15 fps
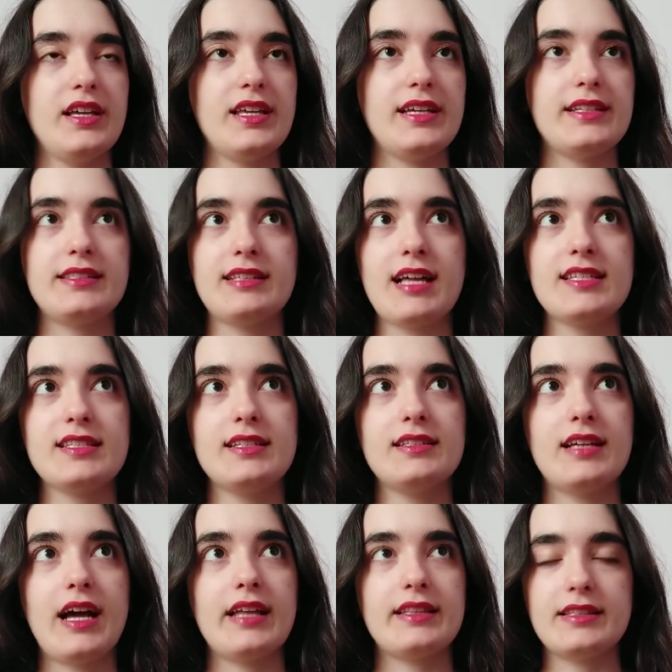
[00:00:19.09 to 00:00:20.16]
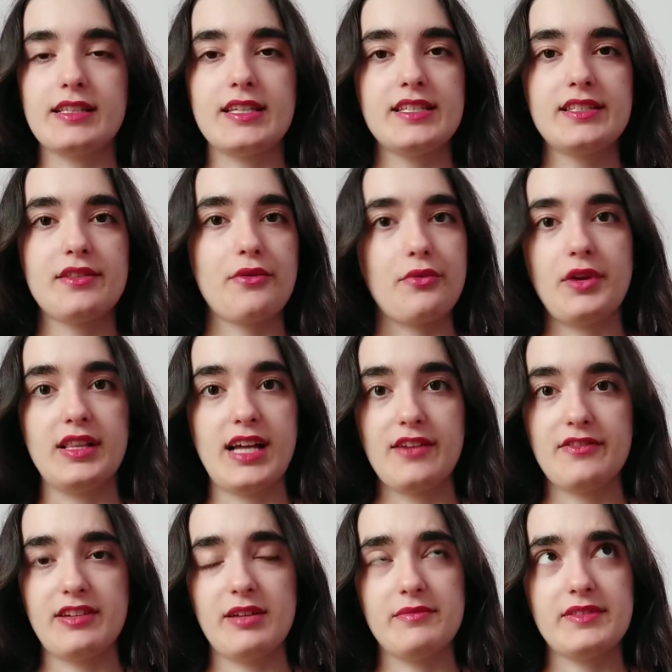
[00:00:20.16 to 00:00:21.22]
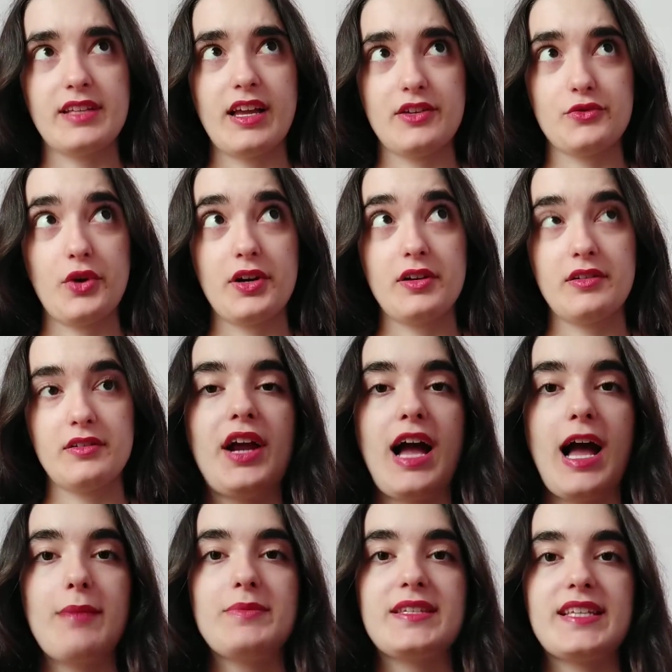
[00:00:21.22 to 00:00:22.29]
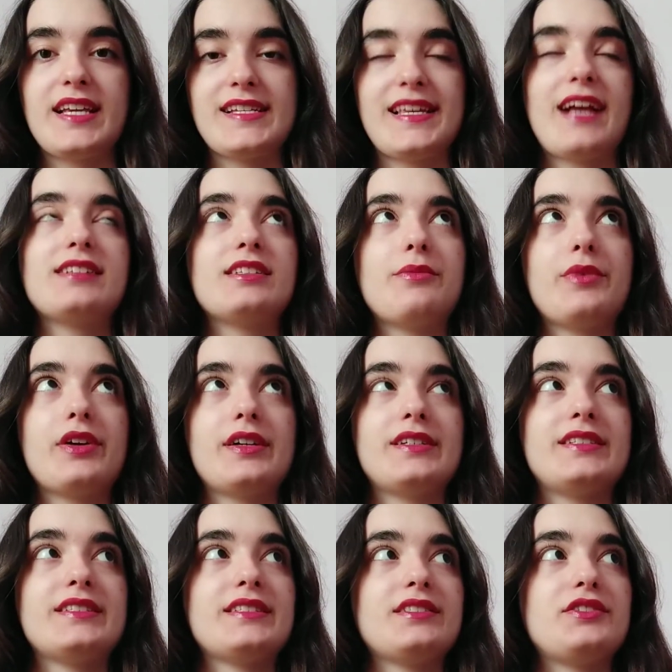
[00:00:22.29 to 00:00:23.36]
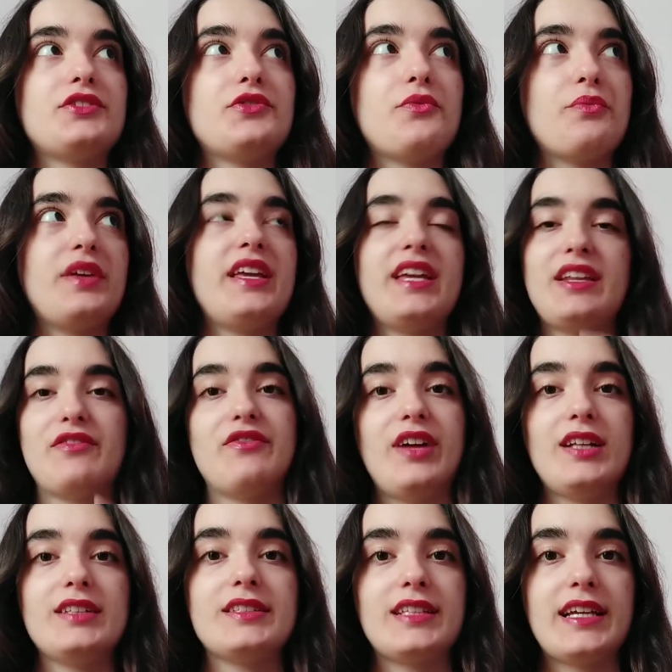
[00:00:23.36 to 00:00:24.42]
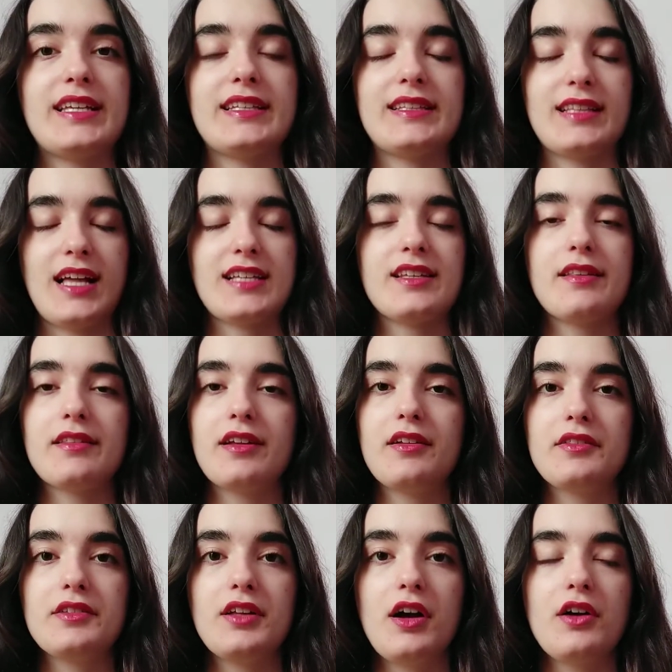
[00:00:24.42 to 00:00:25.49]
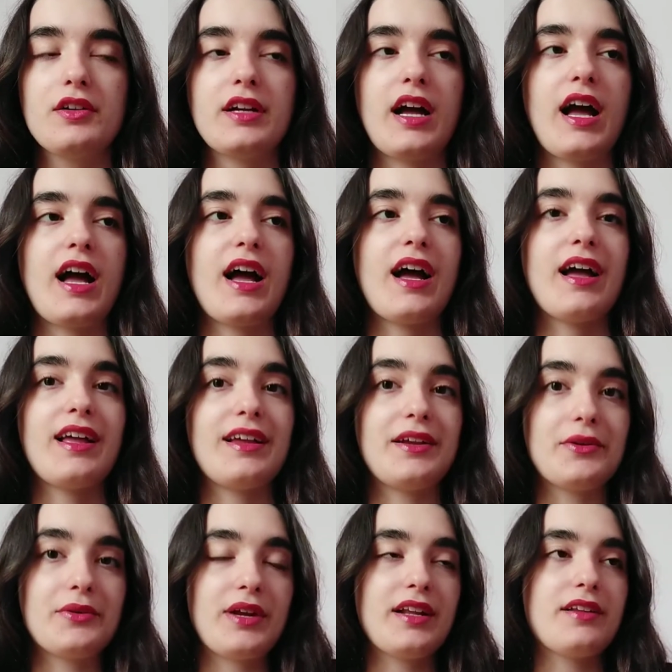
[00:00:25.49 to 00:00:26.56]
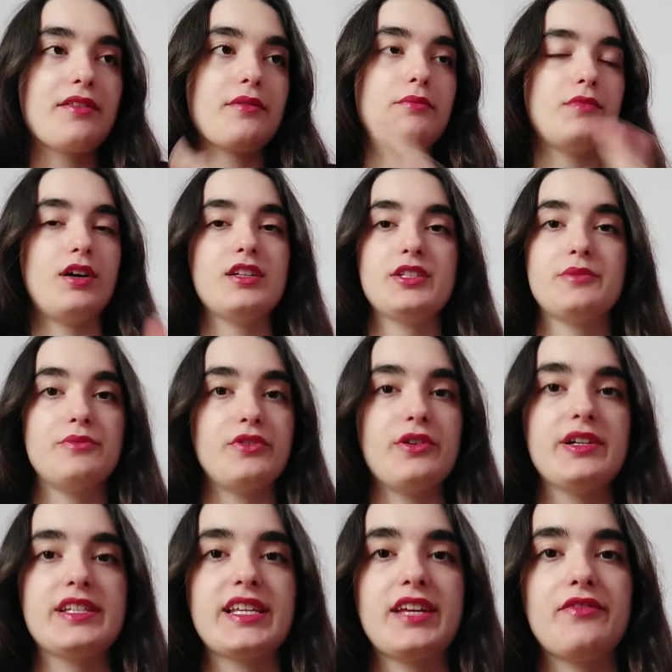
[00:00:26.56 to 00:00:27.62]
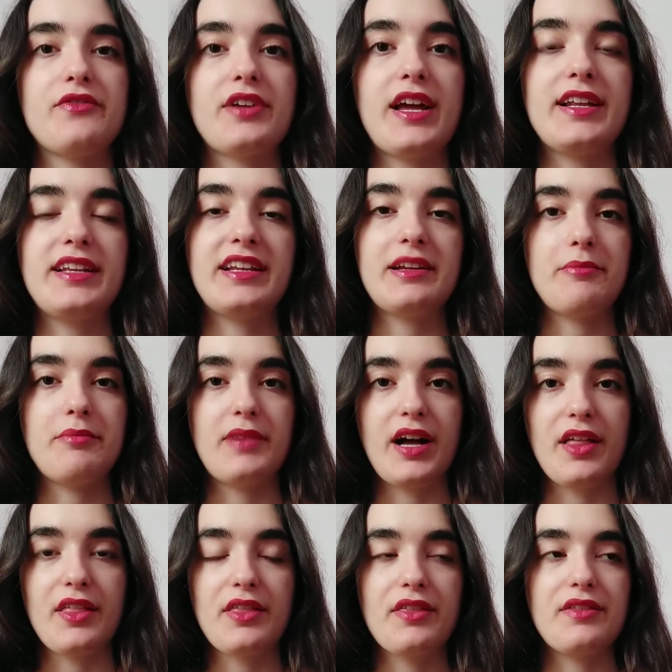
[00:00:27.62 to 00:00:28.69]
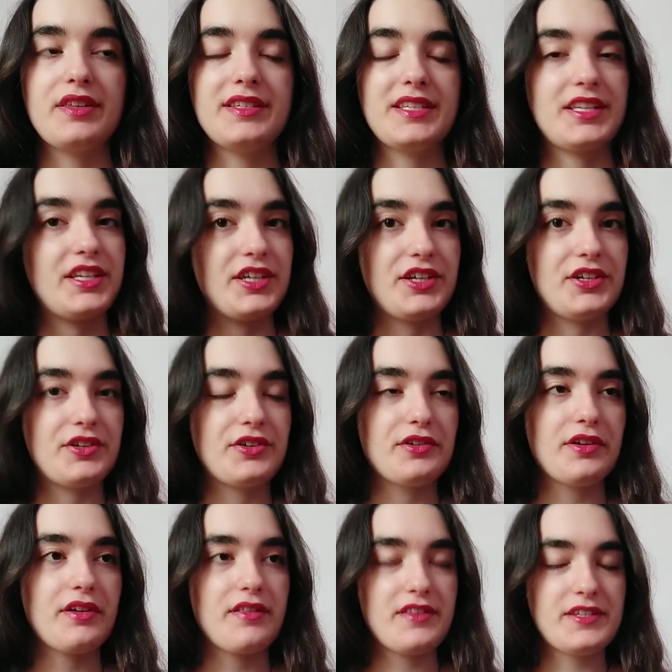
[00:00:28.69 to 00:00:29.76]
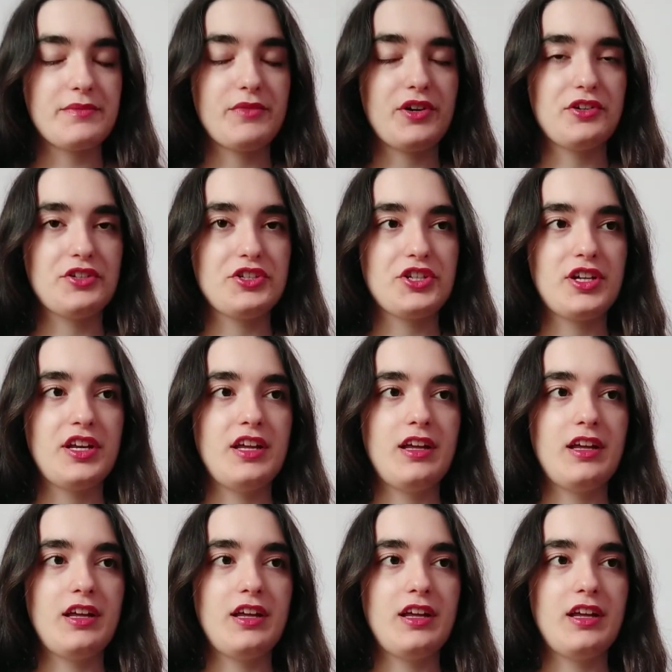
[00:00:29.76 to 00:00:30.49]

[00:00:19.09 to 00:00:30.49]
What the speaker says: It lasted at least 3 lifetimes, I swear. Perhaps exactly because to me it felt like it lasted that long, I read the most books I've read in a month this year, this March.